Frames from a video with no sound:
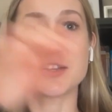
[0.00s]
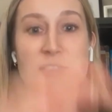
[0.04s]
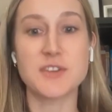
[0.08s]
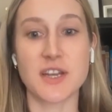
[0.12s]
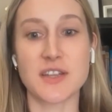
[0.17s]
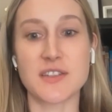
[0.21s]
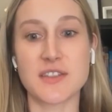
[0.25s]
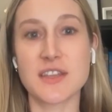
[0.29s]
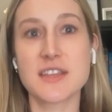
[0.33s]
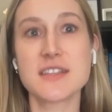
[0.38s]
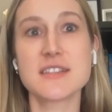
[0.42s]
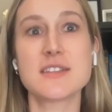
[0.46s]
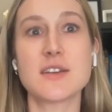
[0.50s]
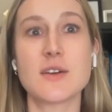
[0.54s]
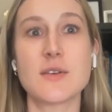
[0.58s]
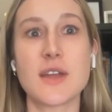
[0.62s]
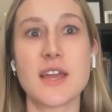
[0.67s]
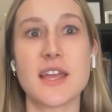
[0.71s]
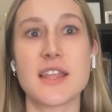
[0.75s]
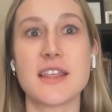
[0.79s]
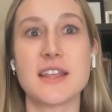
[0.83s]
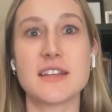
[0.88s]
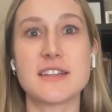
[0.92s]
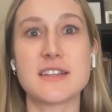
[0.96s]
I tried this,
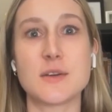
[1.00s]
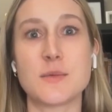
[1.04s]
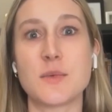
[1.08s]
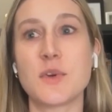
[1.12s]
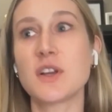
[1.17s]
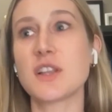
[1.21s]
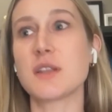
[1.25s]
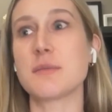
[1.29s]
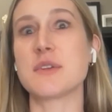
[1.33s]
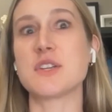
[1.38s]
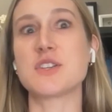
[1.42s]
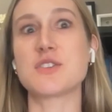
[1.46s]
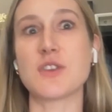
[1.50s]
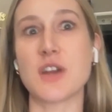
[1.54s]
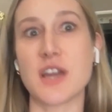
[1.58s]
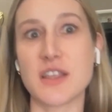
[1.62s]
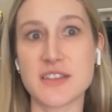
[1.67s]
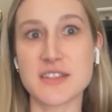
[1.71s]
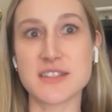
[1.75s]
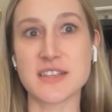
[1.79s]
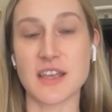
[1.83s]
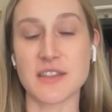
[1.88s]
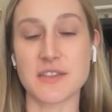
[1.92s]
okay, that didn't work, let me try this